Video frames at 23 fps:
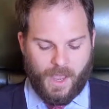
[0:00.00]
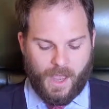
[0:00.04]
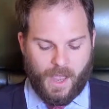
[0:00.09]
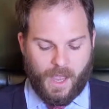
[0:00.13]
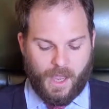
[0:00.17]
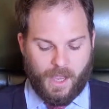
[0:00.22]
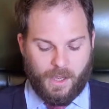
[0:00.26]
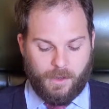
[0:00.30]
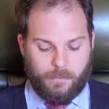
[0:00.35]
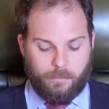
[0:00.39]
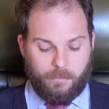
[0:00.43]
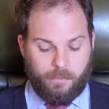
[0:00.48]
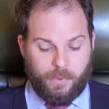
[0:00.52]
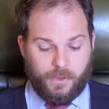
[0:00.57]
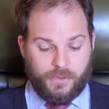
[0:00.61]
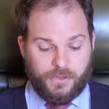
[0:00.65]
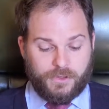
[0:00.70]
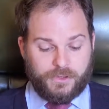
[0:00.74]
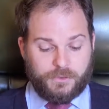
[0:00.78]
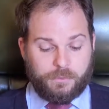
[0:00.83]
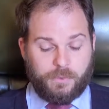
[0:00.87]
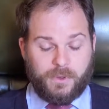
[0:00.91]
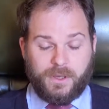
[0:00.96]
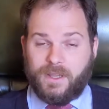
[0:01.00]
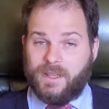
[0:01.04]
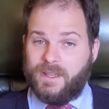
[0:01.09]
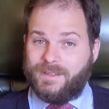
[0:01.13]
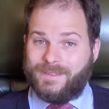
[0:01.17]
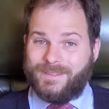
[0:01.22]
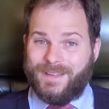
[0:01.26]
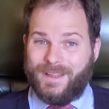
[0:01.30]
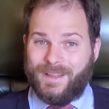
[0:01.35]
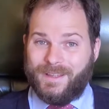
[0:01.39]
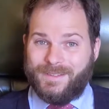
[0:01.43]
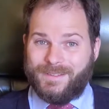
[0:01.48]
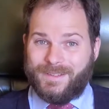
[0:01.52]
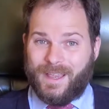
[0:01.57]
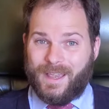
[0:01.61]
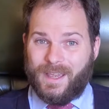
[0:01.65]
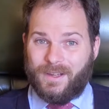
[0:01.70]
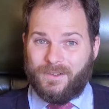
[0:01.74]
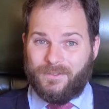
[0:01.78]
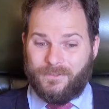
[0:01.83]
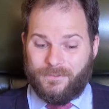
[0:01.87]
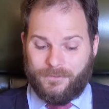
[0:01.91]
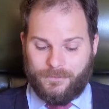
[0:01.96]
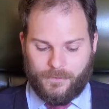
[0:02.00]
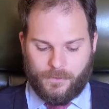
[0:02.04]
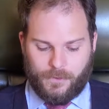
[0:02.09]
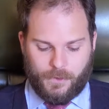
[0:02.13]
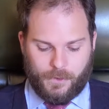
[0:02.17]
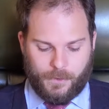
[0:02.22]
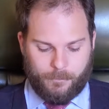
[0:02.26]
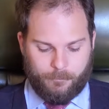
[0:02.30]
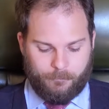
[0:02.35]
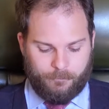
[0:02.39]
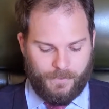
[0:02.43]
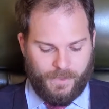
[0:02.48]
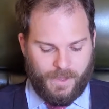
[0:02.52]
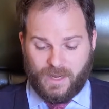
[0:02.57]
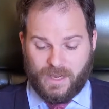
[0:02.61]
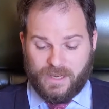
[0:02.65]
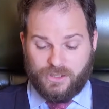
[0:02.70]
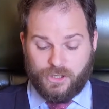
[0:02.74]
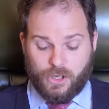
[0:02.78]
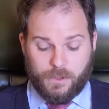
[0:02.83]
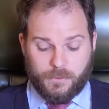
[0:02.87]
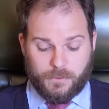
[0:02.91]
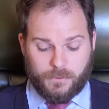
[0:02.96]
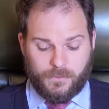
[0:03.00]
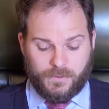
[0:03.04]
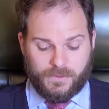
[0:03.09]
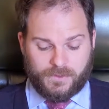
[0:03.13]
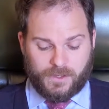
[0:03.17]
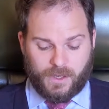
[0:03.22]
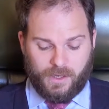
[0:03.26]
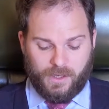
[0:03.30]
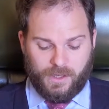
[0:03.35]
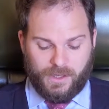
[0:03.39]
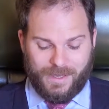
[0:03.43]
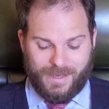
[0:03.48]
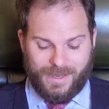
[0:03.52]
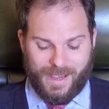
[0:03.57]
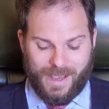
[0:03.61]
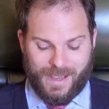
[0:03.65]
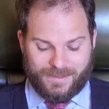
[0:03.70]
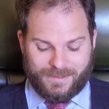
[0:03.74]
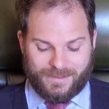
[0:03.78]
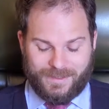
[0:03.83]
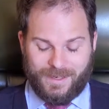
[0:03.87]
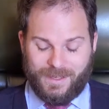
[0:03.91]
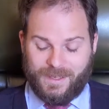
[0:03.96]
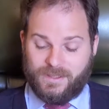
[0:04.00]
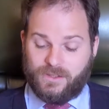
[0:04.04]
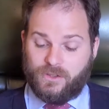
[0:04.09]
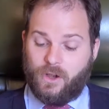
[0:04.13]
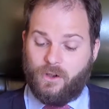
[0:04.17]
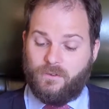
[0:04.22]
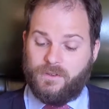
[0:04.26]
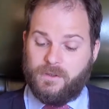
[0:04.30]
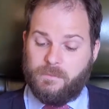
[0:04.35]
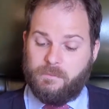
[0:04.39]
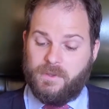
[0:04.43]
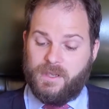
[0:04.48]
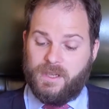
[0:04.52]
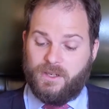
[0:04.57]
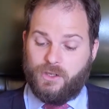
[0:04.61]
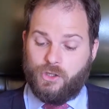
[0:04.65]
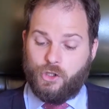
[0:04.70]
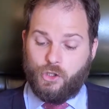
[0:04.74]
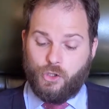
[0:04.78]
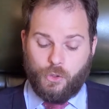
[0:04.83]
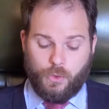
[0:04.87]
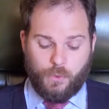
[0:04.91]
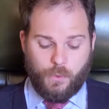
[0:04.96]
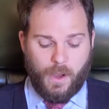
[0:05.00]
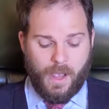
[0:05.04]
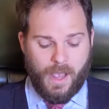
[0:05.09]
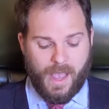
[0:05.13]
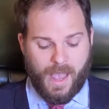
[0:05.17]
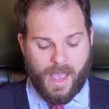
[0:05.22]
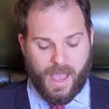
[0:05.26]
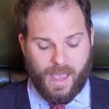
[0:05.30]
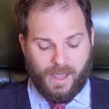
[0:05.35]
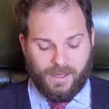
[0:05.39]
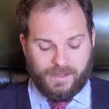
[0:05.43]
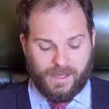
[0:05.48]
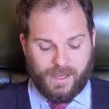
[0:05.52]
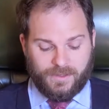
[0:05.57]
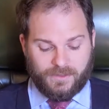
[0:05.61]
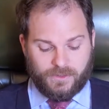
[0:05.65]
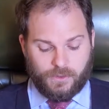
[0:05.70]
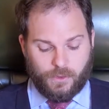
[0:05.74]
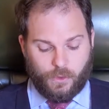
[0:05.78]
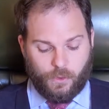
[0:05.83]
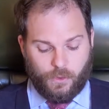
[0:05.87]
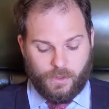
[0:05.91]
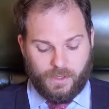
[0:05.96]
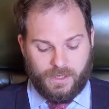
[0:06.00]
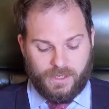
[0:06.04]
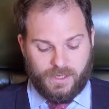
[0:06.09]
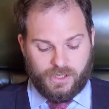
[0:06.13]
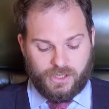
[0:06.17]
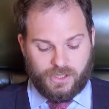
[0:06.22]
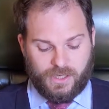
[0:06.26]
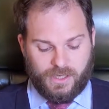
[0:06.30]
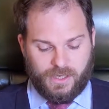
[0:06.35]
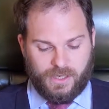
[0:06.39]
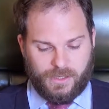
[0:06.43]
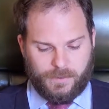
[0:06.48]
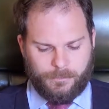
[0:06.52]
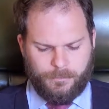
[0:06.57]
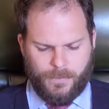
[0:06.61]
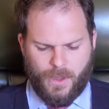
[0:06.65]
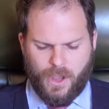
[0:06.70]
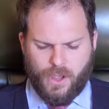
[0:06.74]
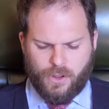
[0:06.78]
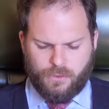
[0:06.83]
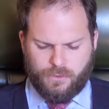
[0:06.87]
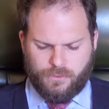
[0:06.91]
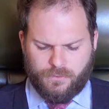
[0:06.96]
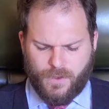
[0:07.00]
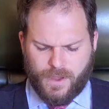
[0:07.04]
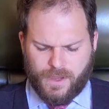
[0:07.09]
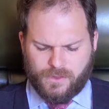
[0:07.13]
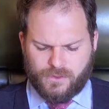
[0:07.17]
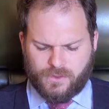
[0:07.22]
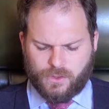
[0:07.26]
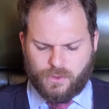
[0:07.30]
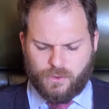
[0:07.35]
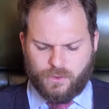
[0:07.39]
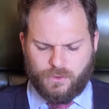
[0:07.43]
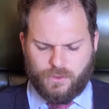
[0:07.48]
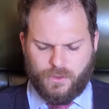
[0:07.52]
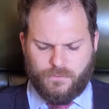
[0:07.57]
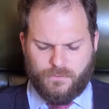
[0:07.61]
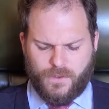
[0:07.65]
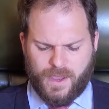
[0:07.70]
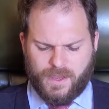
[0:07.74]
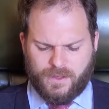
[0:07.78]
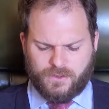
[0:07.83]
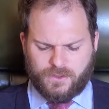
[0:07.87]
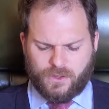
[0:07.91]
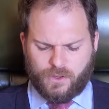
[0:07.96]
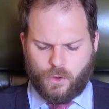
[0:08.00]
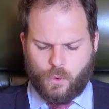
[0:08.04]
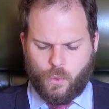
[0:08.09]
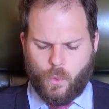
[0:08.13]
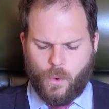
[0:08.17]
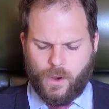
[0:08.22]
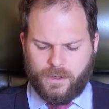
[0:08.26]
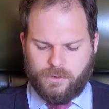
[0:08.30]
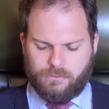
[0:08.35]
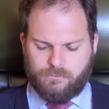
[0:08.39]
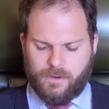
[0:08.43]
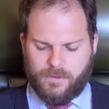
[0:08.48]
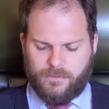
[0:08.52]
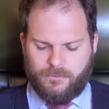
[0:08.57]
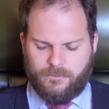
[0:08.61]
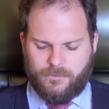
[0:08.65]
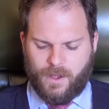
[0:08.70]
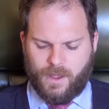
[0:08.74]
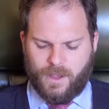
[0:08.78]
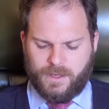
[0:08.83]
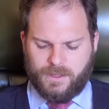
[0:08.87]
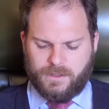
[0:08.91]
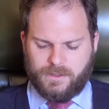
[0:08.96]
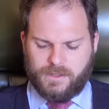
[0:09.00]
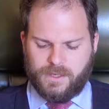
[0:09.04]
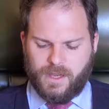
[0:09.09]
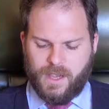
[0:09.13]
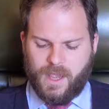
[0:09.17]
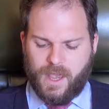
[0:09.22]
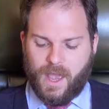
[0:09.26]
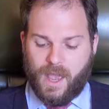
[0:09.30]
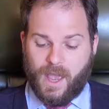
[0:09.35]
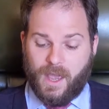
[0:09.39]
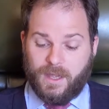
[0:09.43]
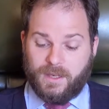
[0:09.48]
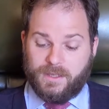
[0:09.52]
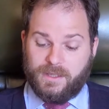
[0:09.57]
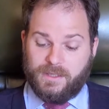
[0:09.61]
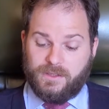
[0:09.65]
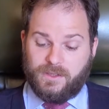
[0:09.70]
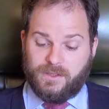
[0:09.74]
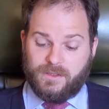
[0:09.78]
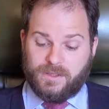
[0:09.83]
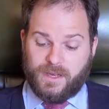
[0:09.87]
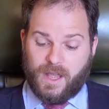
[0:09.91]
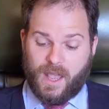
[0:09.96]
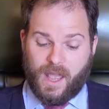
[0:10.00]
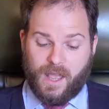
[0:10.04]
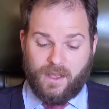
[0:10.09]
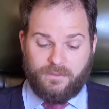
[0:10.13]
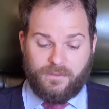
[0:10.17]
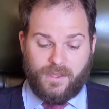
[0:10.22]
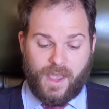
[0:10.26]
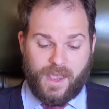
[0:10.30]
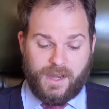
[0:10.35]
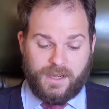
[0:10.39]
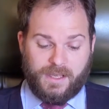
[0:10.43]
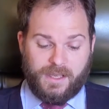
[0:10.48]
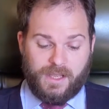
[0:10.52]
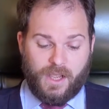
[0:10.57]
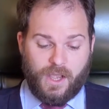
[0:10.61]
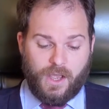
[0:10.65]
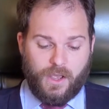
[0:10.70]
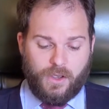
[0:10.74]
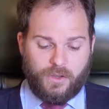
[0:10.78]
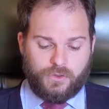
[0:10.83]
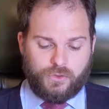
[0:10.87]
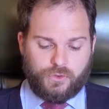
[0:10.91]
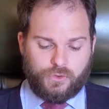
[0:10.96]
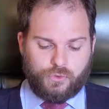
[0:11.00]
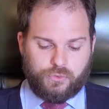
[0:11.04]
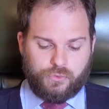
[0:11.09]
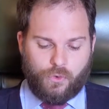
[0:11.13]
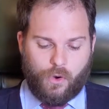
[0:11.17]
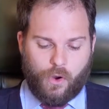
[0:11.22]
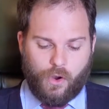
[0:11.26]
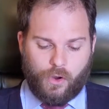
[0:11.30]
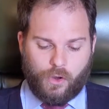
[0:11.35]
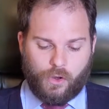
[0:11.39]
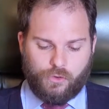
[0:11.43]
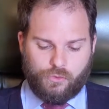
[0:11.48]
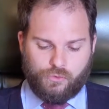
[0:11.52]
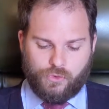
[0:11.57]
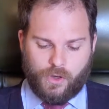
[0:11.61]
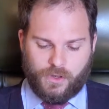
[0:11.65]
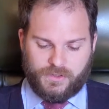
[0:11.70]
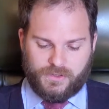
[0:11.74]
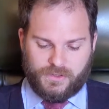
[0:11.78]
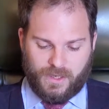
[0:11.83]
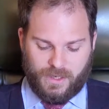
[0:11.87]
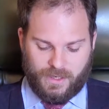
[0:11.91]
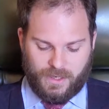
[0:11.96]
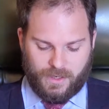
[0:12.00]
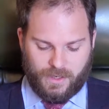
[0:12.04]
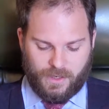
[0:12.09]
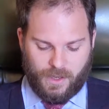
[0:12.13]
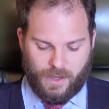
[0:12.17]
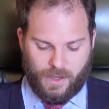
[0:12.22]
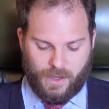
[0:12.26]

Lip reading: But the spring is nice and firm. In terms of its colour, it has a nice coffee bean hue and has an oily sheen. The veins are quite refined, and it doesn't have any strong rustic